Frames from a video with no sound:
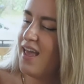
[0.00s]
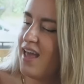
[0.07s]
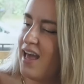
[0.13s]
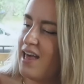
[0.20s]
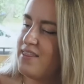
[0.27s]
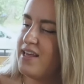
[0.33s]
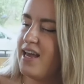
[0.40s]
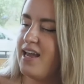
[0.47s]

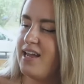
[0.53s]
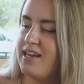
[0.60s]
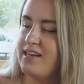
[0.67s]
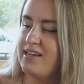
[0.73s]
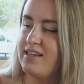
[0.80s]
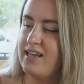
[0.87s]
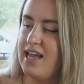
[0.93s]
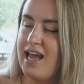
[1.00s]
And
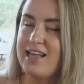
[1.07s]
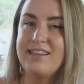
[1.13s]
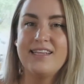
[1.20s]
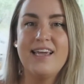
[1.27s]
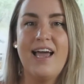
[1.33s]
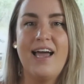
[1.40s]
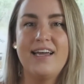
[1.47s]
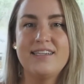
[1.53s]
then at
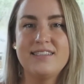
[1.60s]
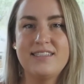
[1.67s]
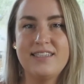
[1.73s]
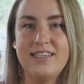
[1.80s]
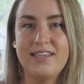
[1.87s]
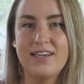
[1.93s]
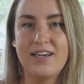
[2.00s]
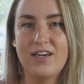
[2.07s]
the end
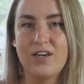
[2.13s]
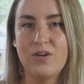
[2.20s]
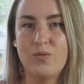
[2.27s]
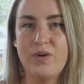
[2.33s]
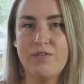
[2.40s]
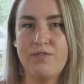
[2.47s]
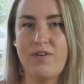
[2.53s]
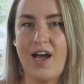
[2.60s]
here,
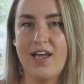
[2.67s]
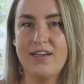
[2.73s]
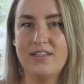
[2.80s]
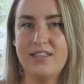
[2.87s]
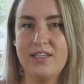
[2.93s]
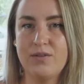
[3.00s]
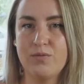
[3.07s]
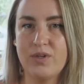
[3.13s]
we
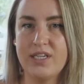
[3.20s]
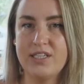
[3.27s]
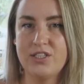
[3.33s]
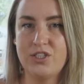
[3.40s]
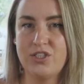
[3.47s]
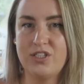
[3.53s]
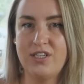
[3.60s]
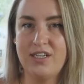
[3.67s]
finally
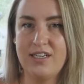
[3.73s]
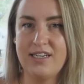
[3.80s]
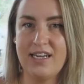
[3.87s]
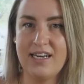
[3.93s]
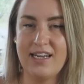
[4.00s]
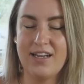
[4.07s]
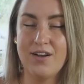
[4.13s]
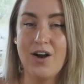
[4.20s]
reached
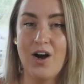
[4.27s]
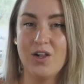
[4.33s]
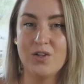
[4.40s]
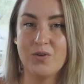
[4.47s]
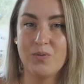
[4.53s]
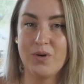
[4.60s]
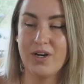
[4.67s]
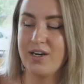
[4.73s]
knitting
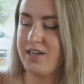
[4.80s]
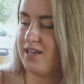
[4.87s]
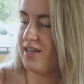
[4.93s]
color work